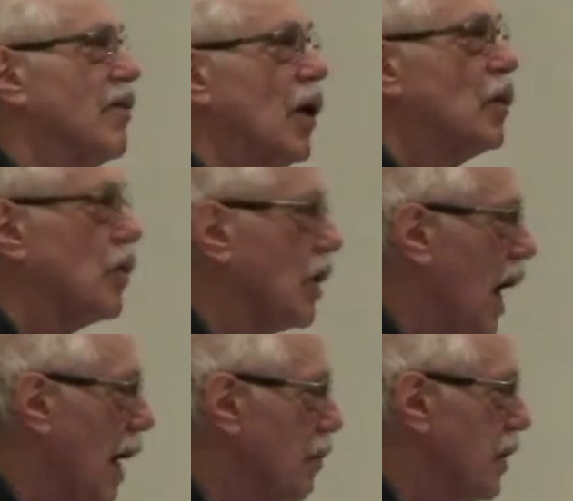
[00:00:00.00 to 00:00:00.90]
of local
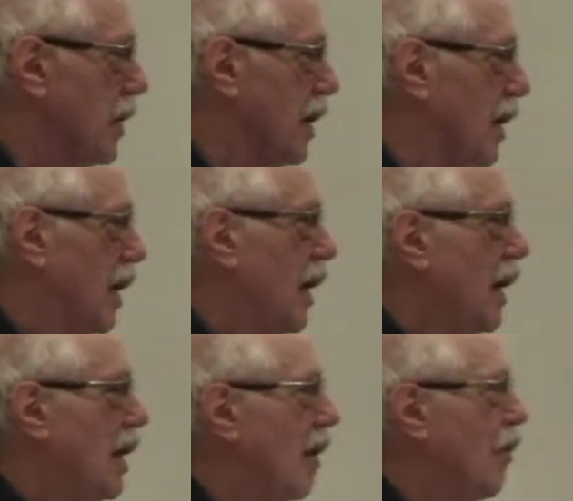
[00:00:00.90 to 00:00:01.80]
cops.
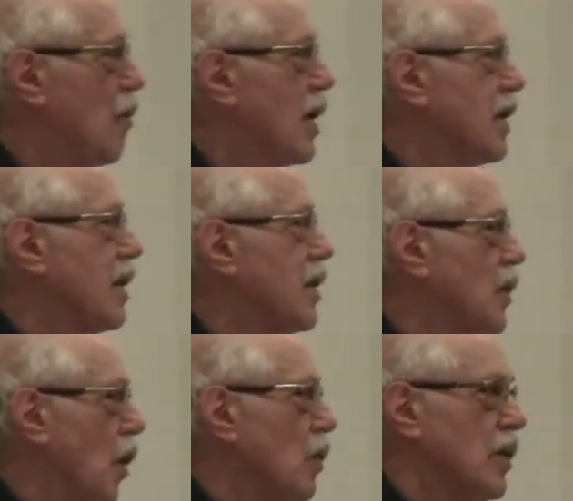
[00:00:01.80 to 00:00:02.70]
They've arrested
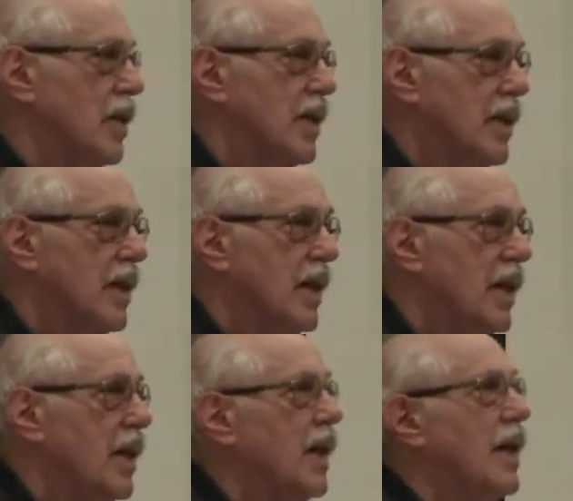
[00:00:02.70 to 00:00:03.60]
soldiers.
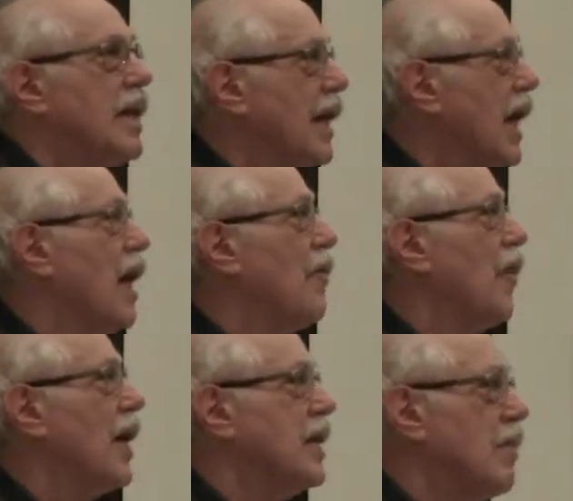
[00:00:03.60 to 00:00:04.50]
They can't
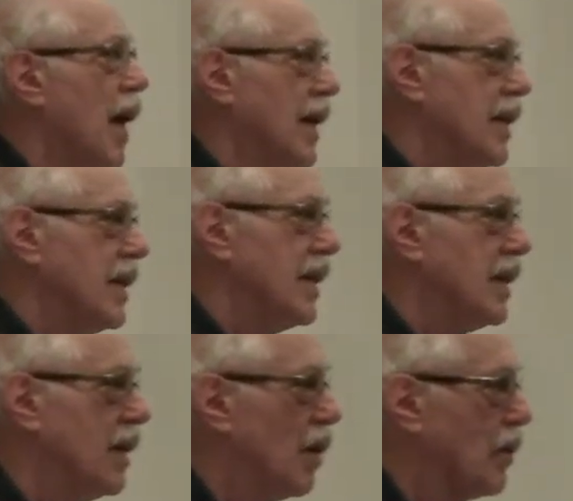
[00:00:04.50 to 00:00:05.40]
find the bodies.
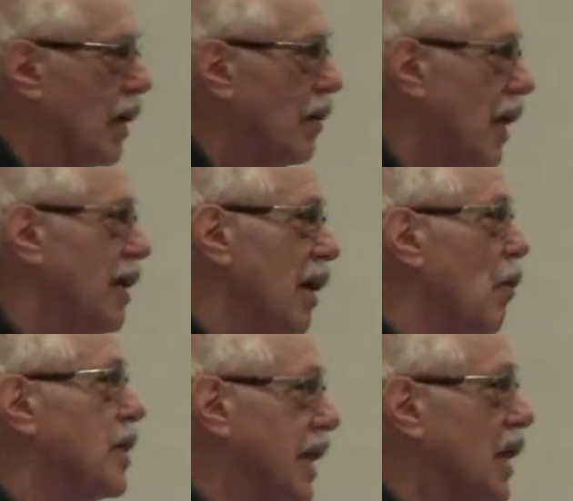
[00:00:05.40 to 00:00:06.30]
You know, there
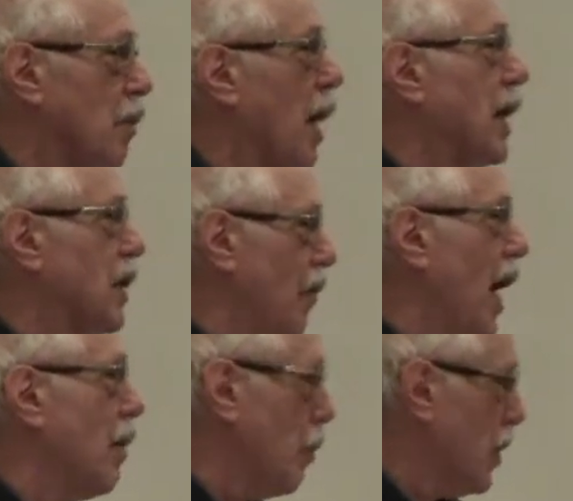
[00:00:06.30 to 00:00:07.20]
were 6 bodies
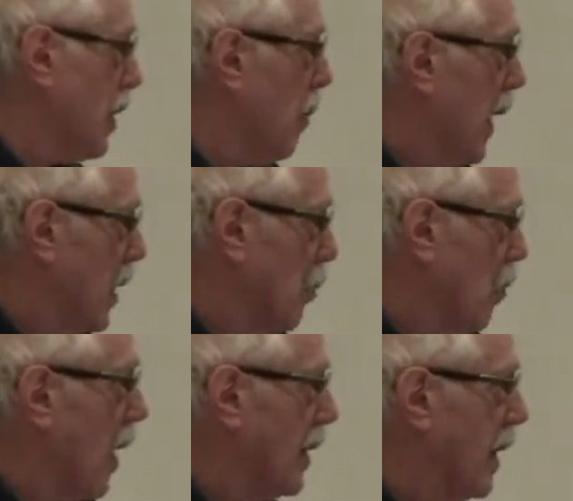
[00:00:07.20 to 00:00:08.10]
found because the bodies were
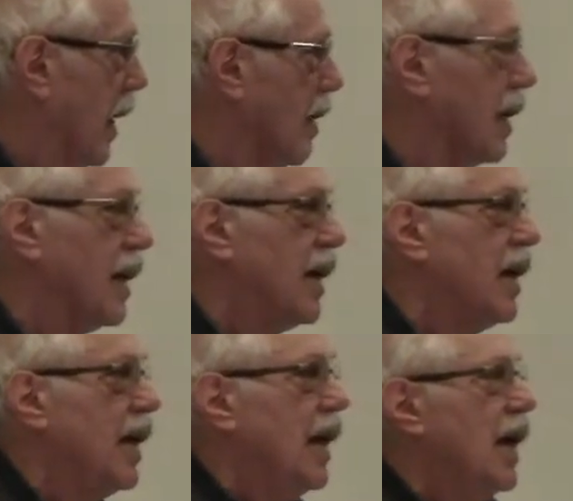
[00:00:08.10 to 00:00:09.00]
right there.
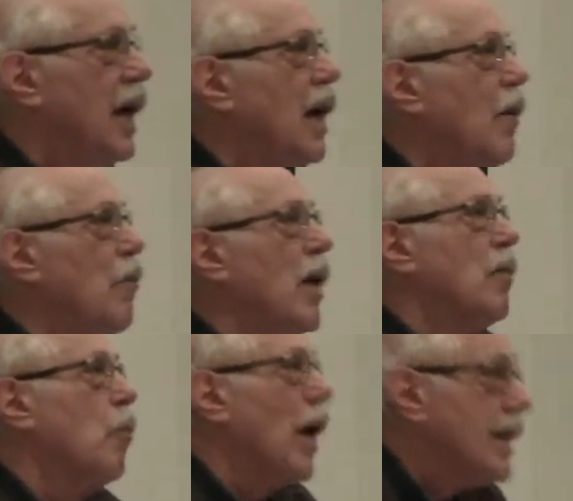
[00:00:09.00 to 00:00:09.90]
But
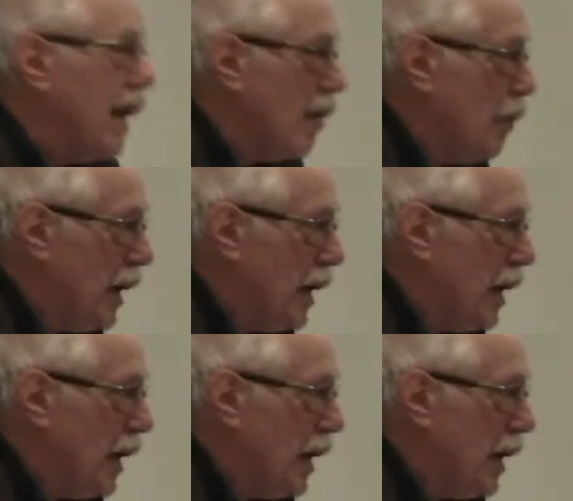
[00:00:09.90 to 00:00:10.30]
what they've